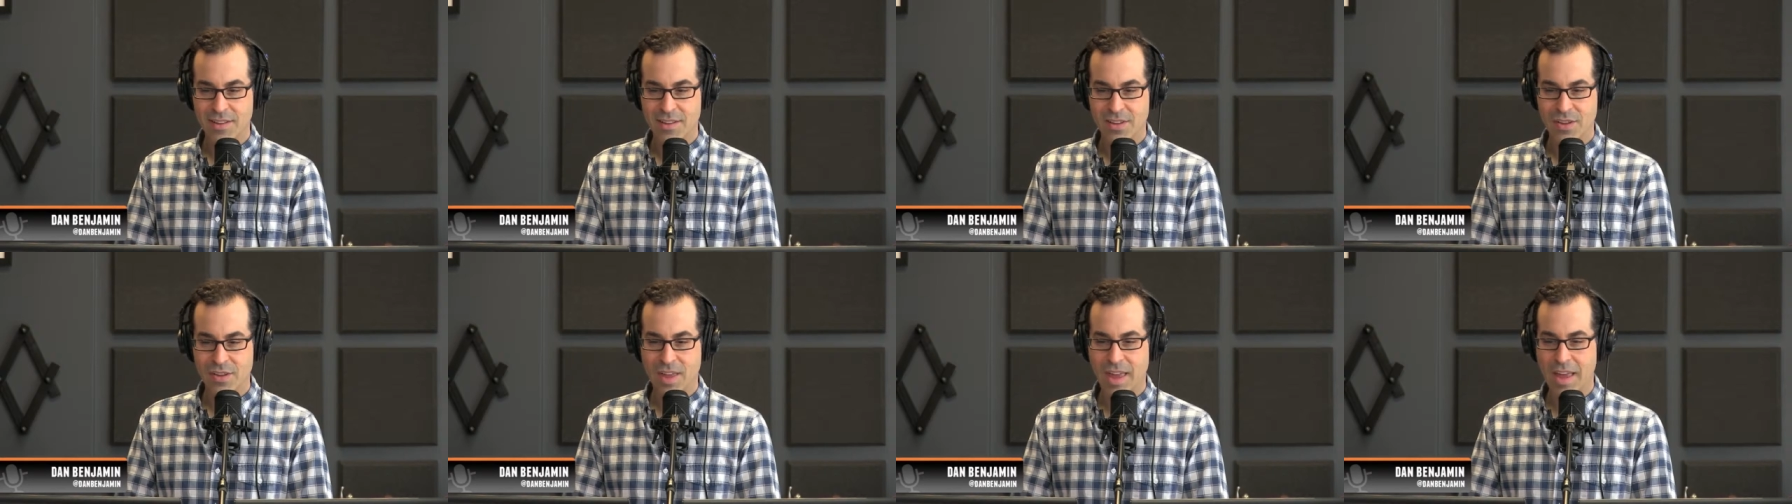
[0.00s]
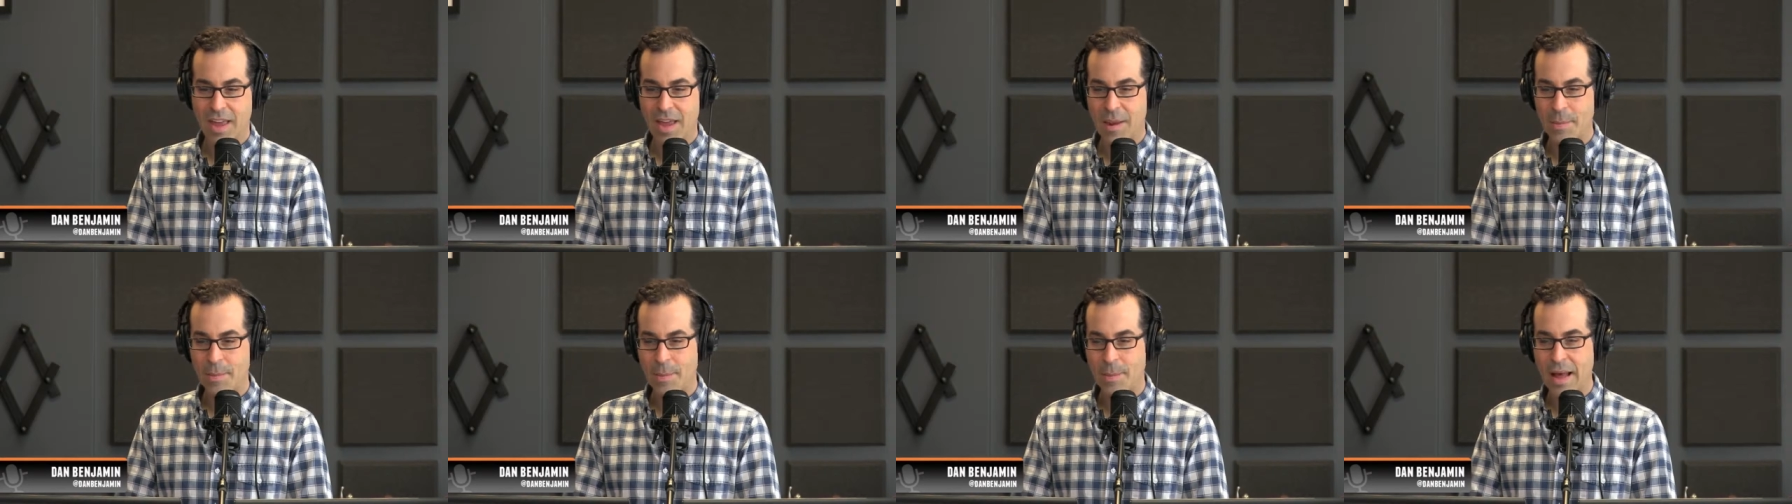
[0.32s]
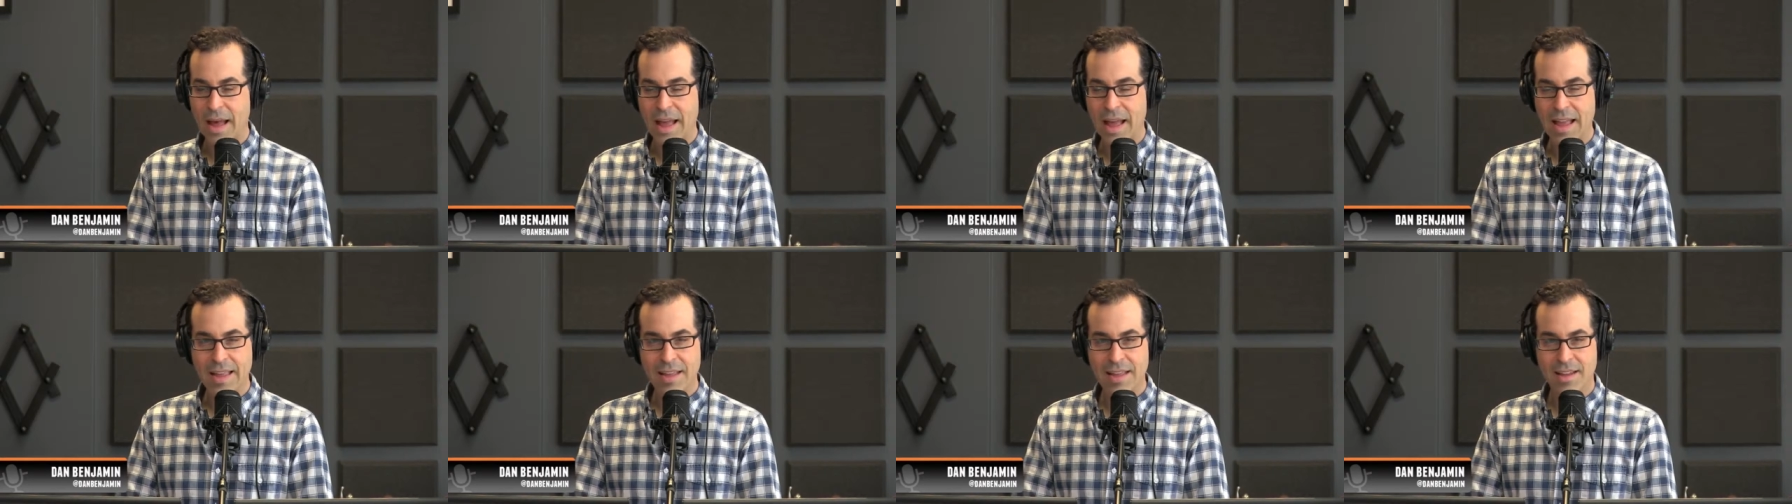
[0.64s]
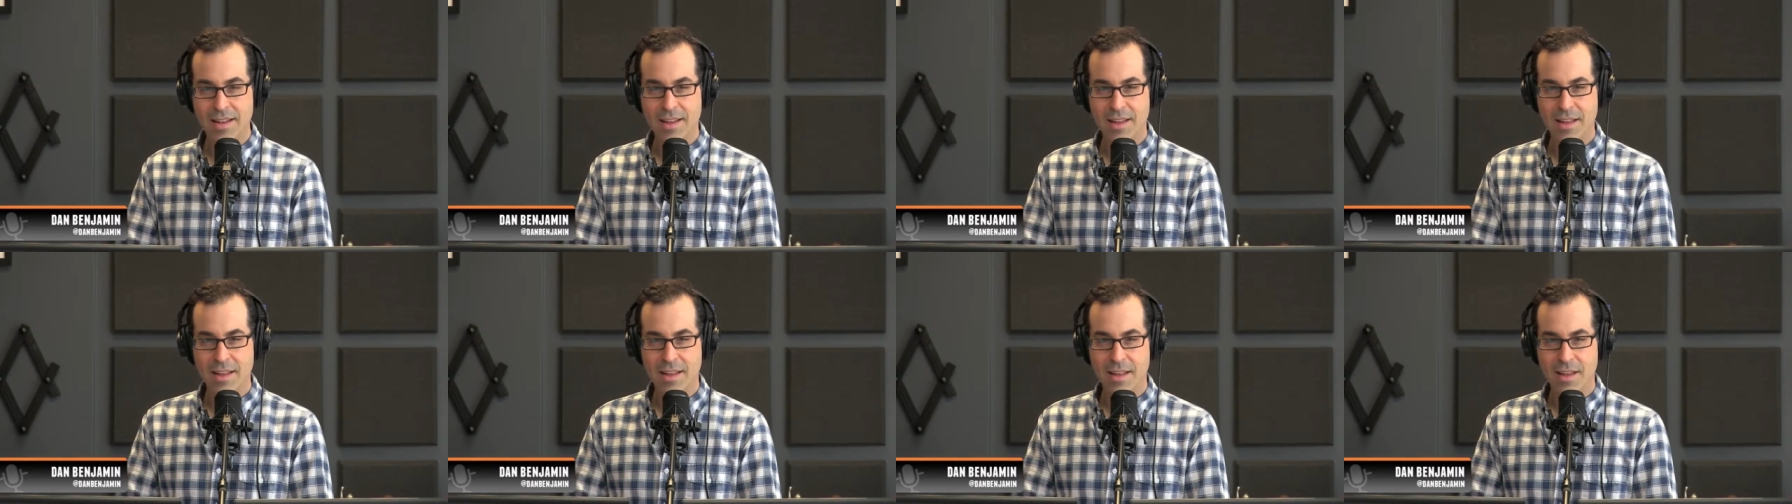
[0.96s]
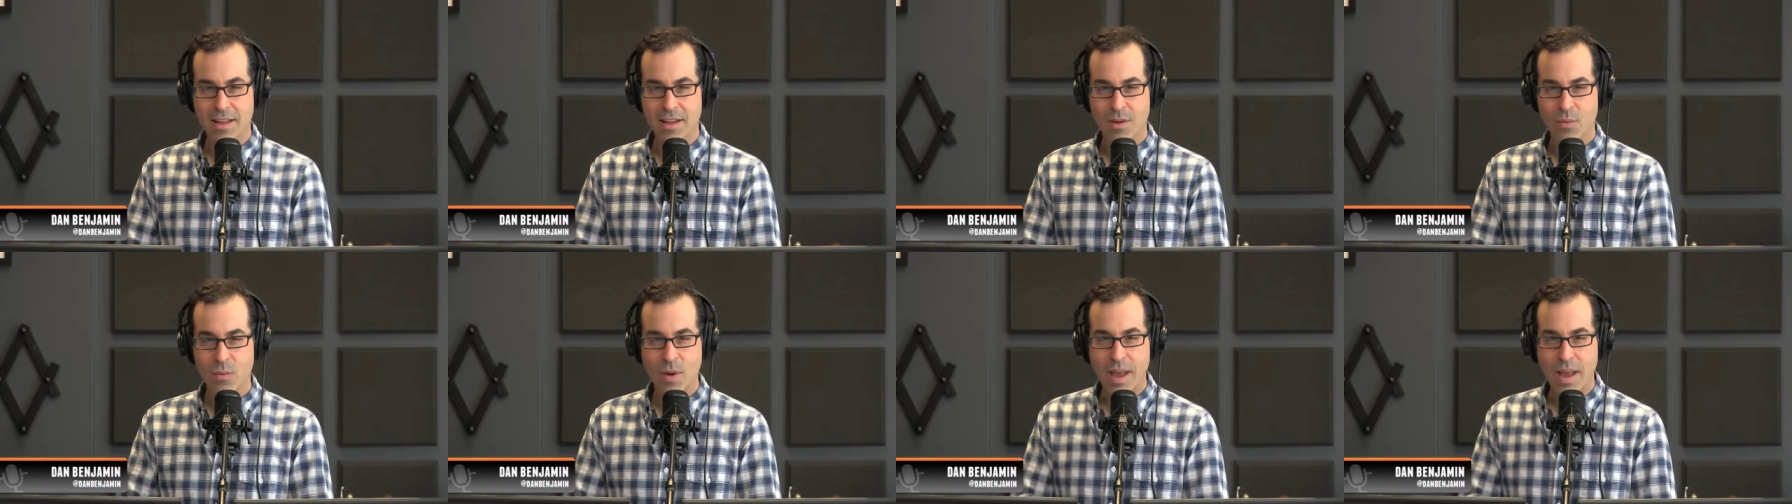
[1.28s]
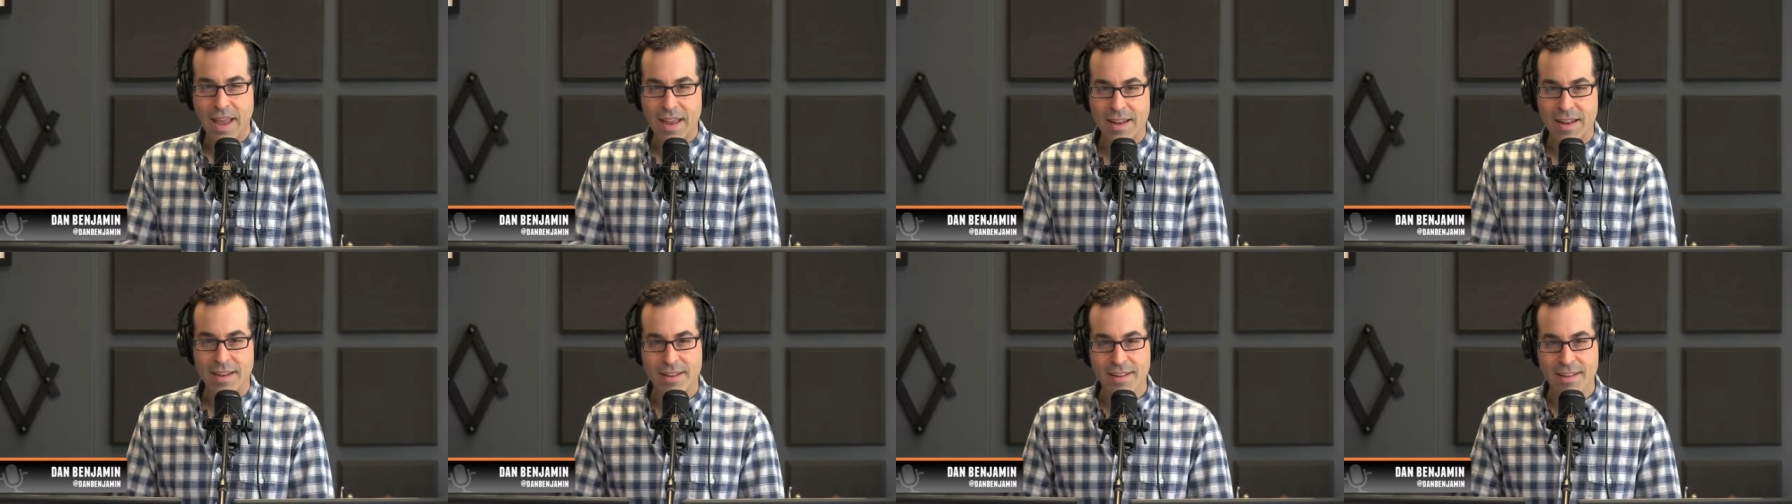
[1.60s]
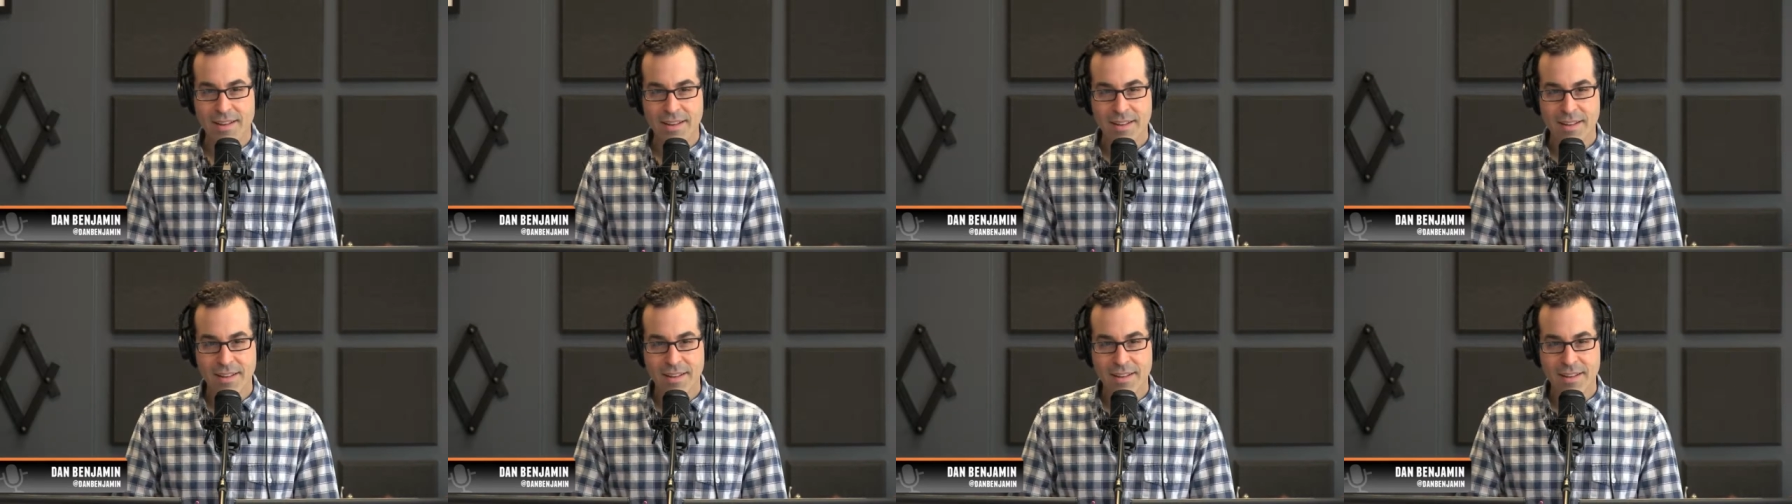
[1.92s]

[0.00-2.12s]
You can't buy it? Wait,